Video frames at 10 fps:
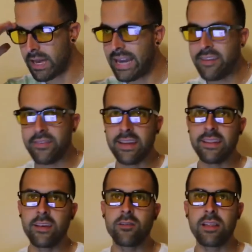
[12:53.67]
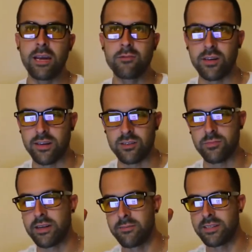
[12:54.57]
anything that you claim to a
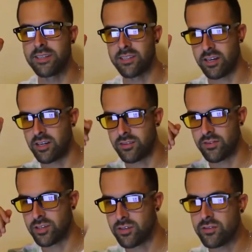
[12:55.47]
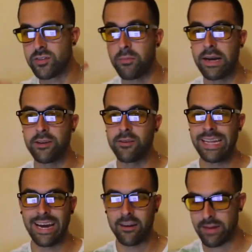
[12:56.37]
customer can be seen as controversial. So by
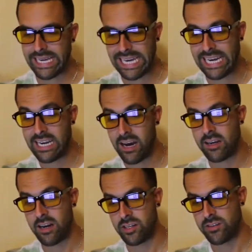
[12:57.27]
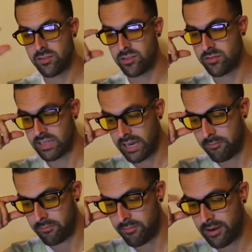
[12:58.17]
doing that, you're making it a non-controversial
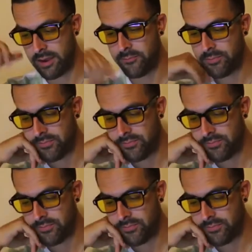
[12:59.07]
claim, right?